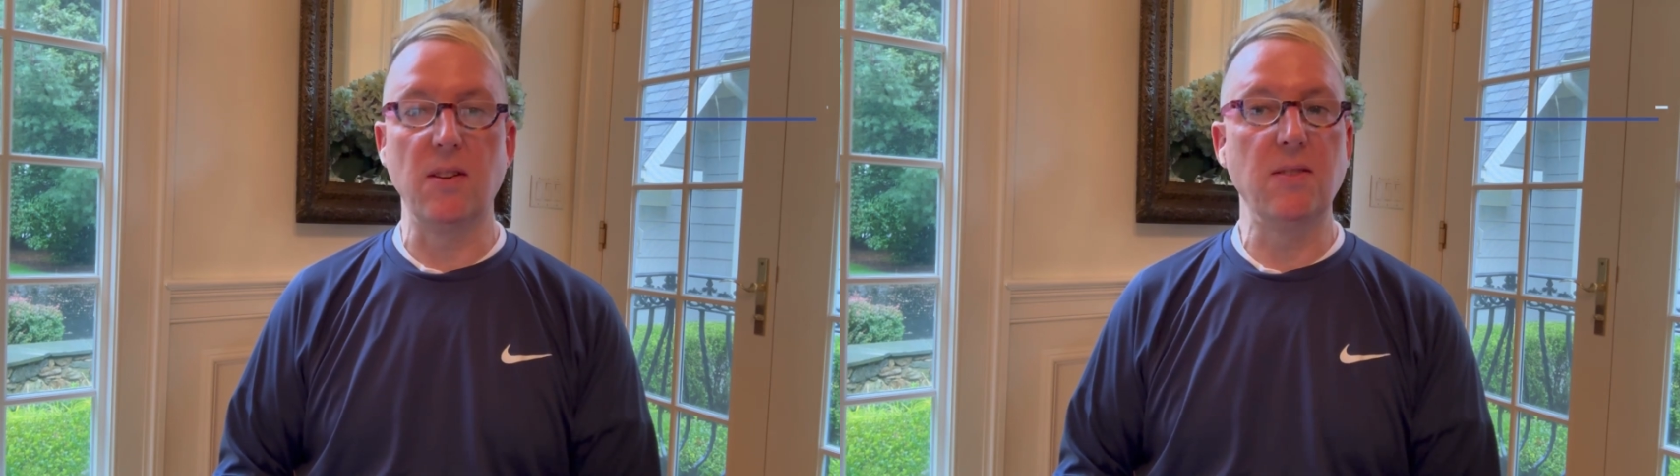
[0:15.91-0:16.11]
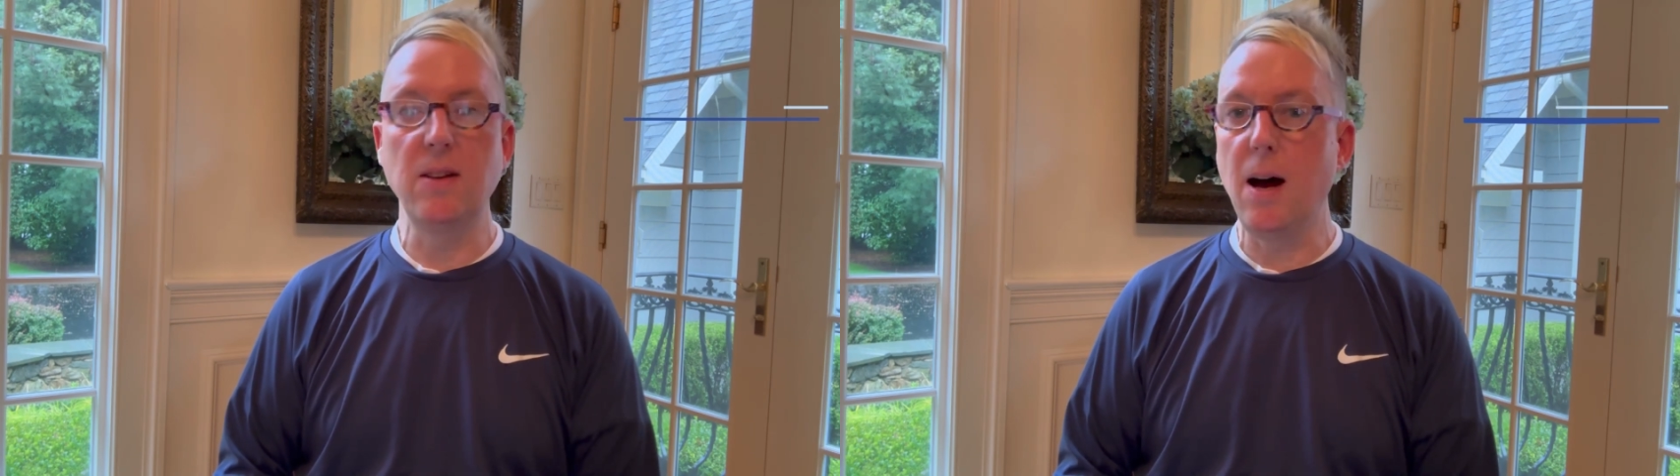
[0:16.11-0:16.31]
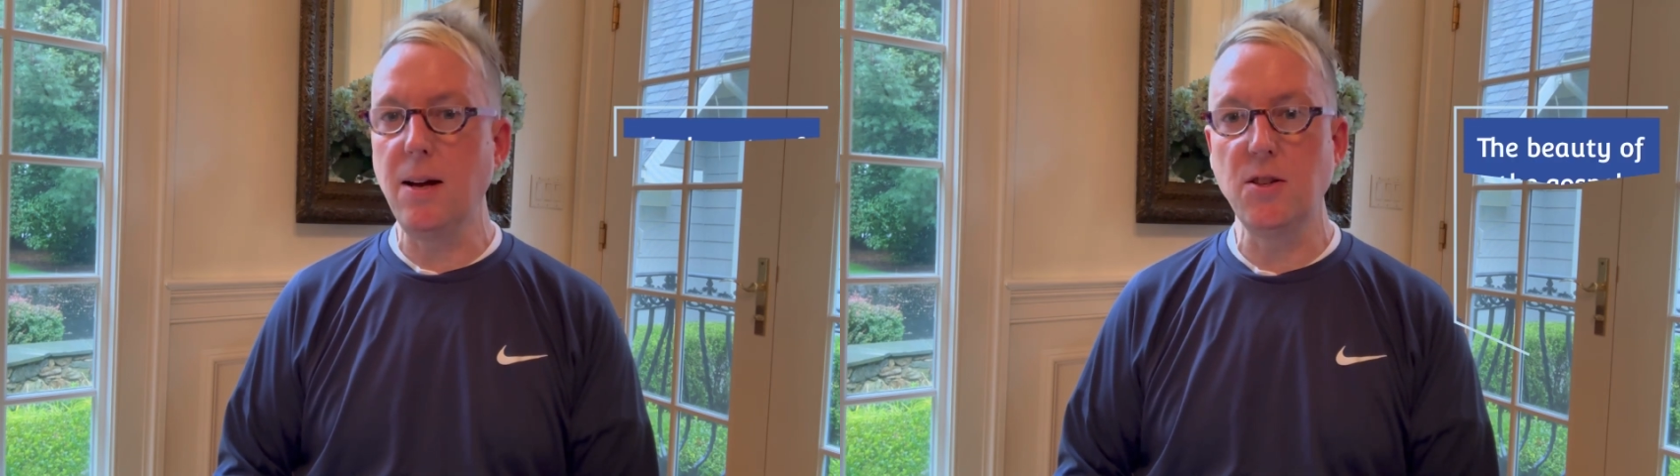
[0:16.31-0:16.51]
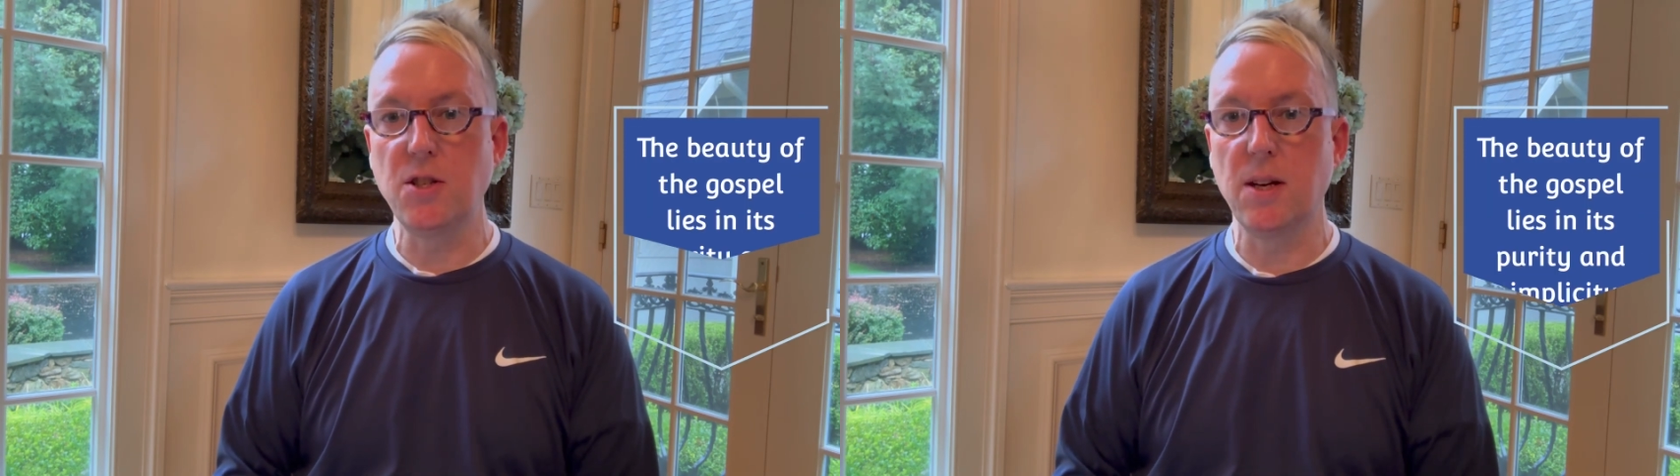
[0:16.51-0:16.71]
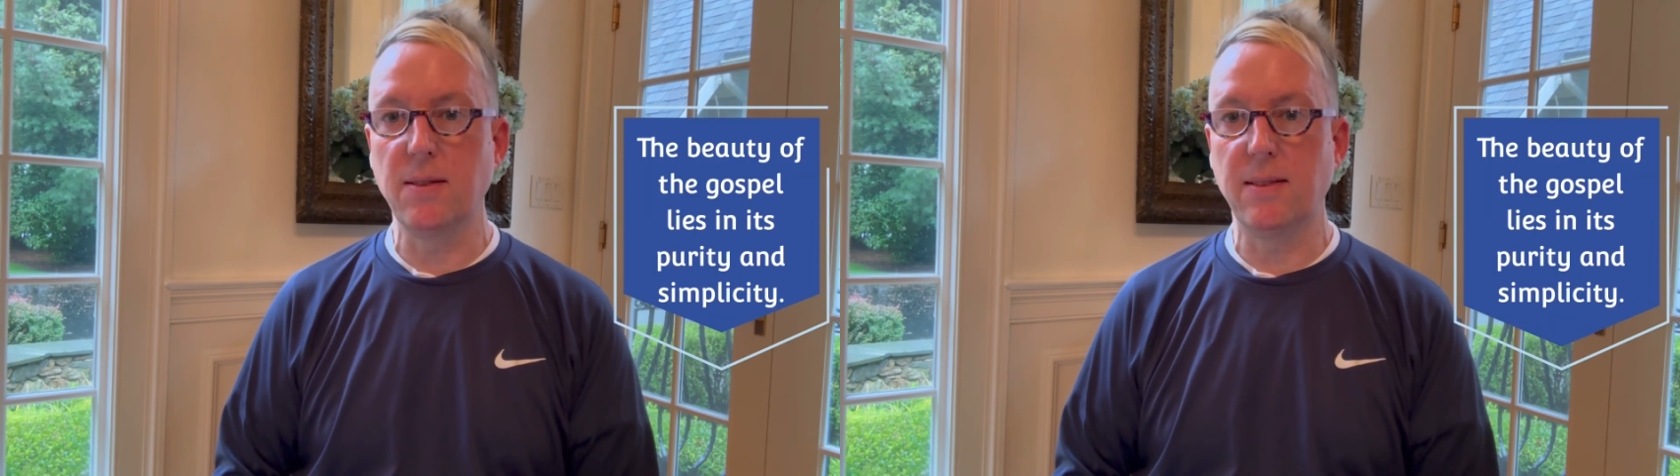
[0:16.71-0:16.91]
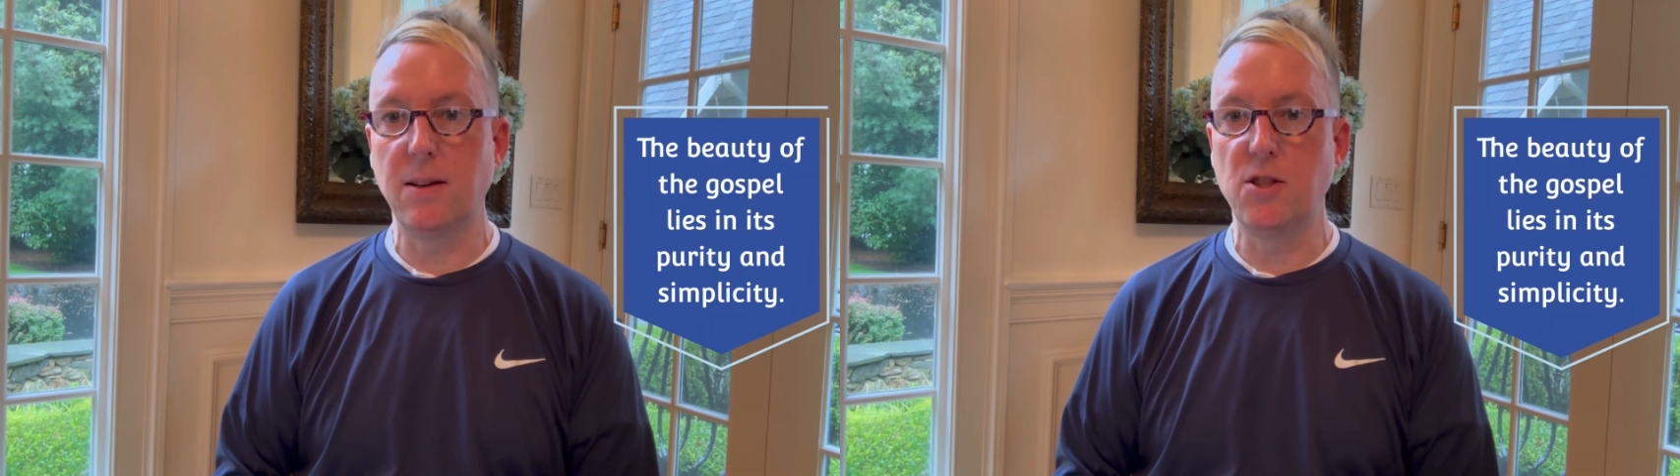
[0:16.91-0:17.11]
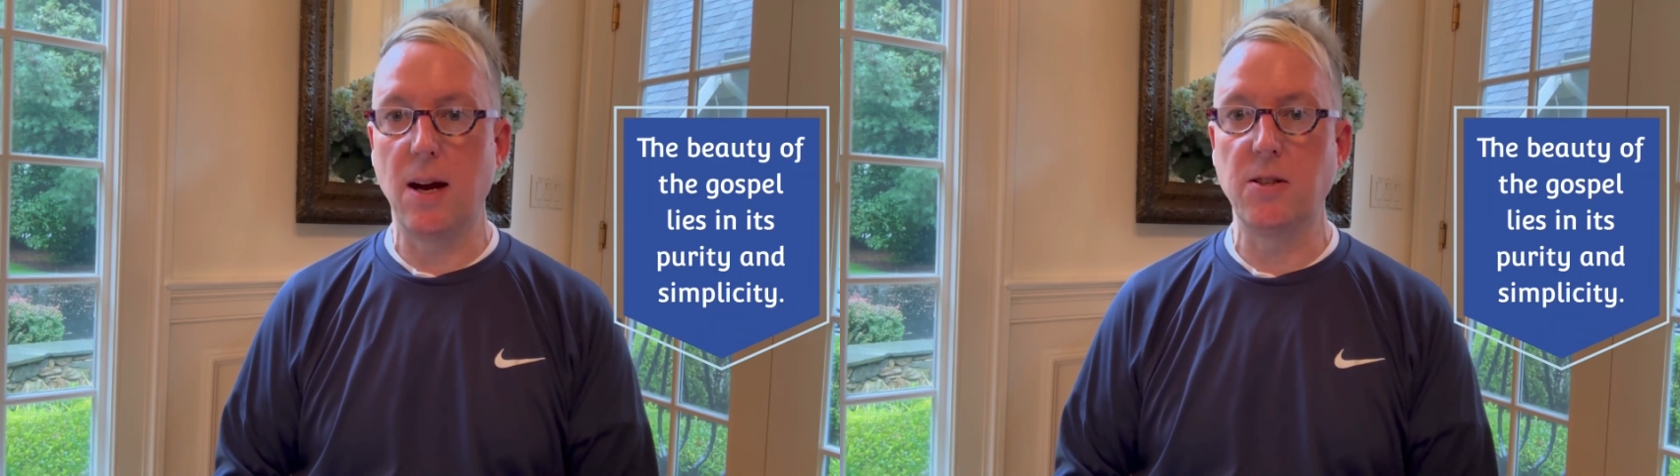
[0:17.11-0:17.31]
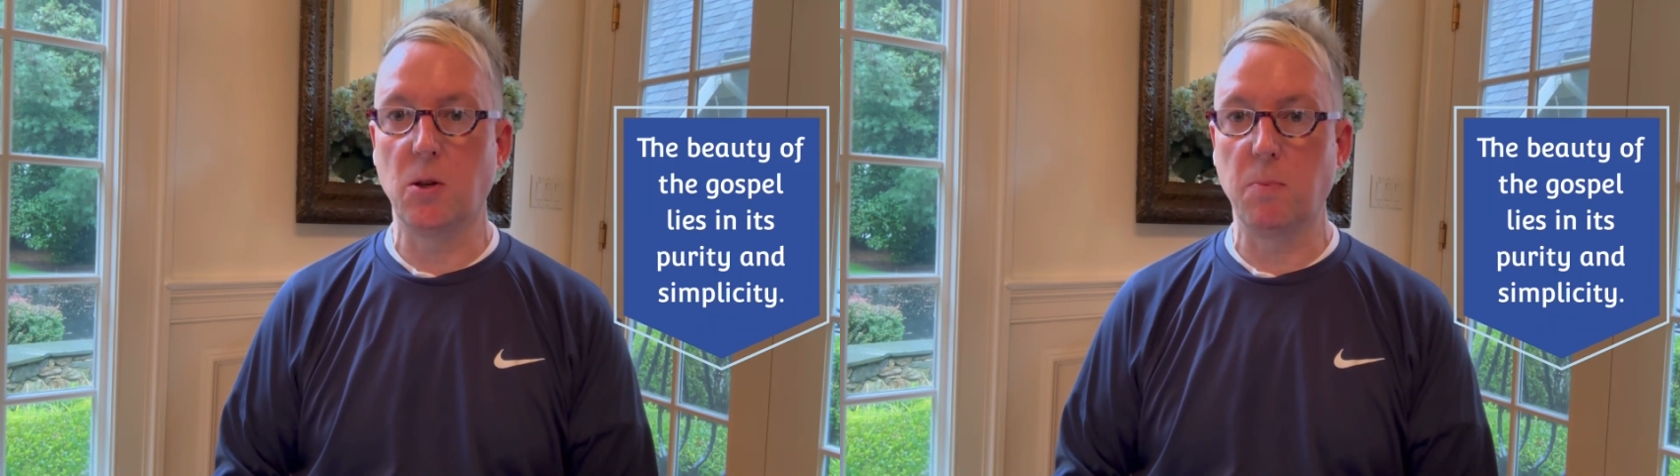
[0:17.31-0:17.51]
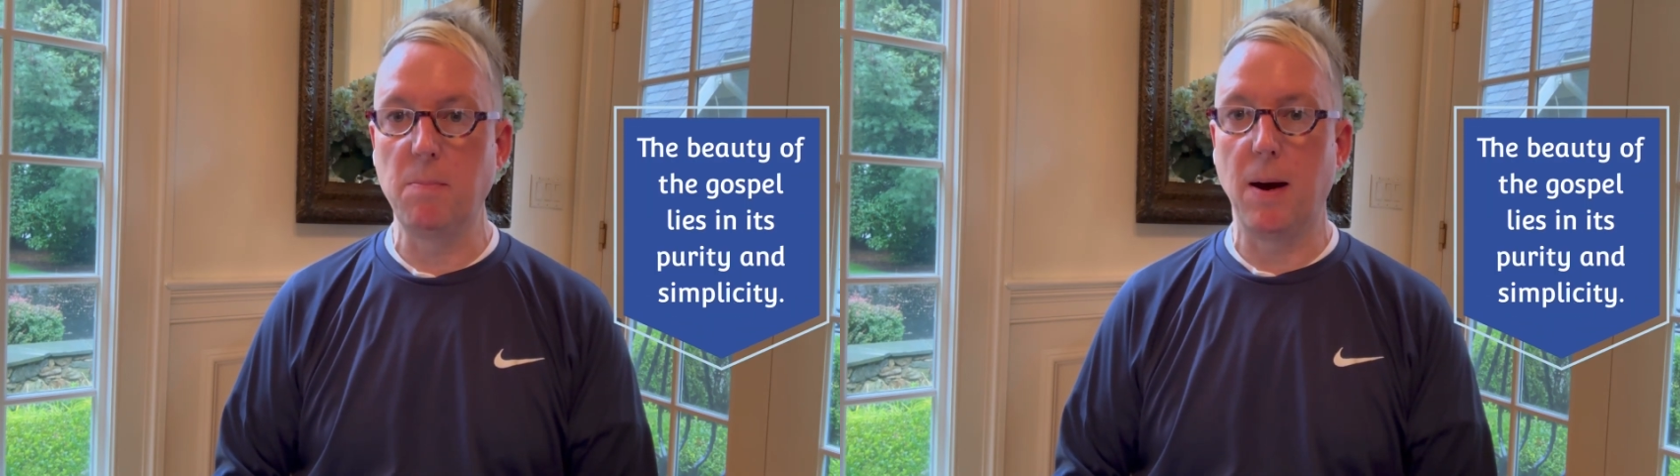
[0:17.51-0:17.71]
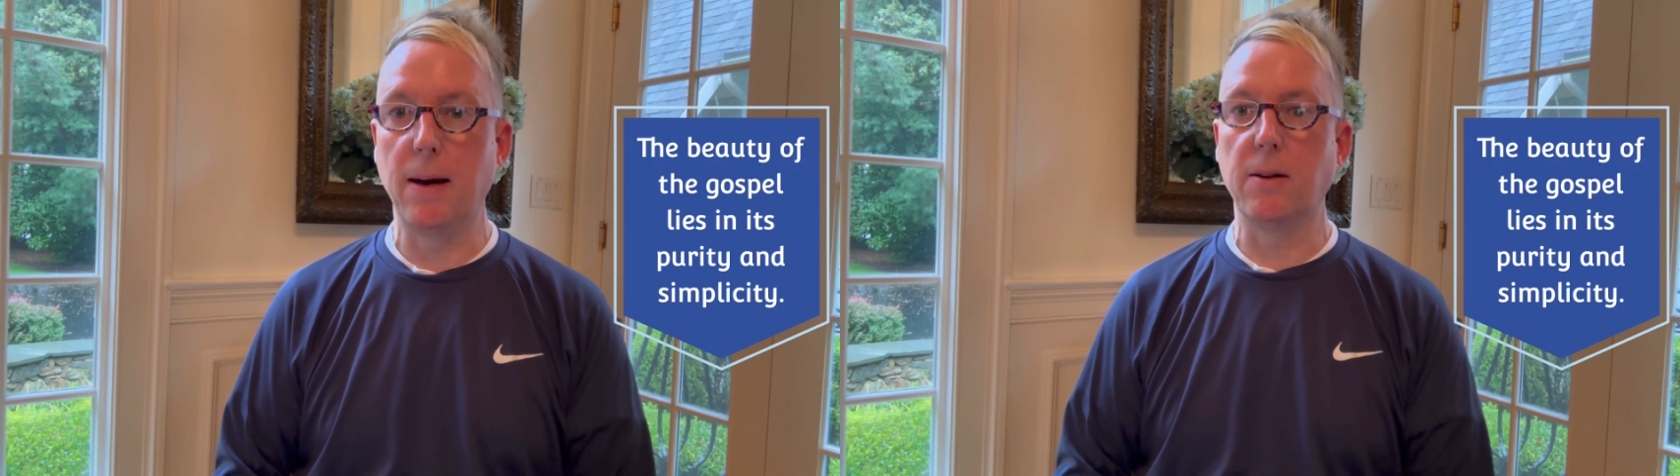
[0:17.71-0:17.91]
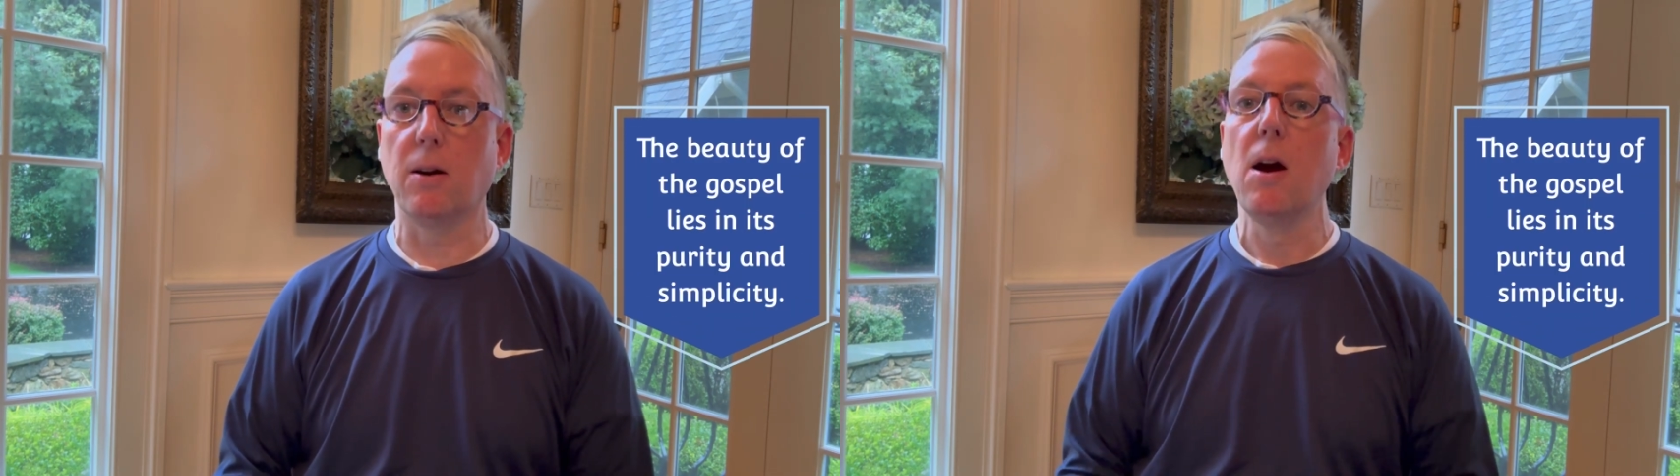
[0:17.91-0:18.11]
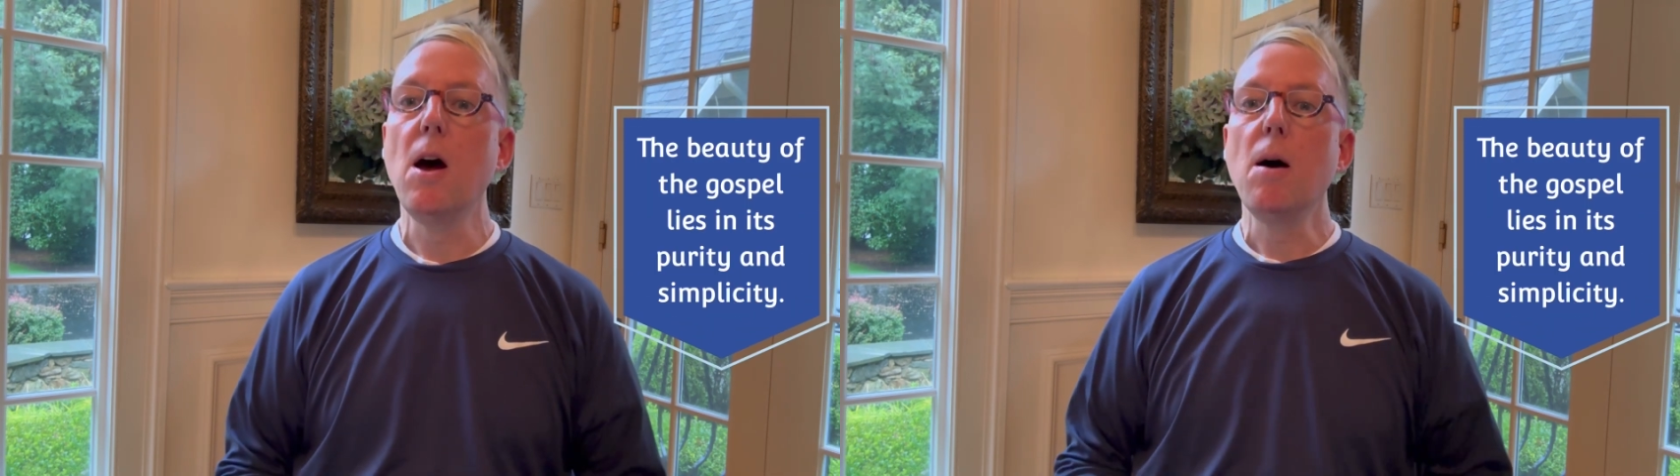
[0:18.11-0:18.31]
is not just a gentle reminder,